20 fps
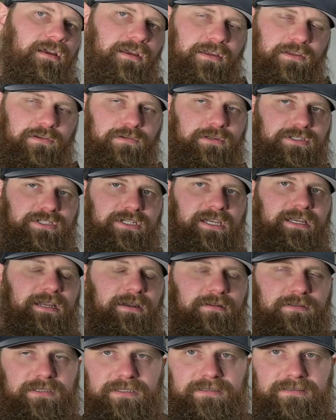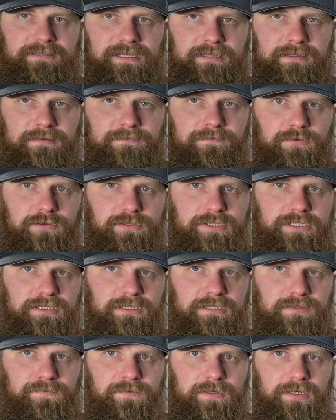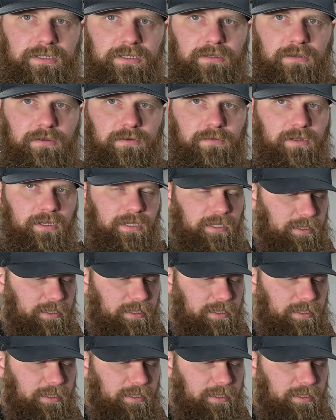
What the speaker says: you can check out the extended version of this video,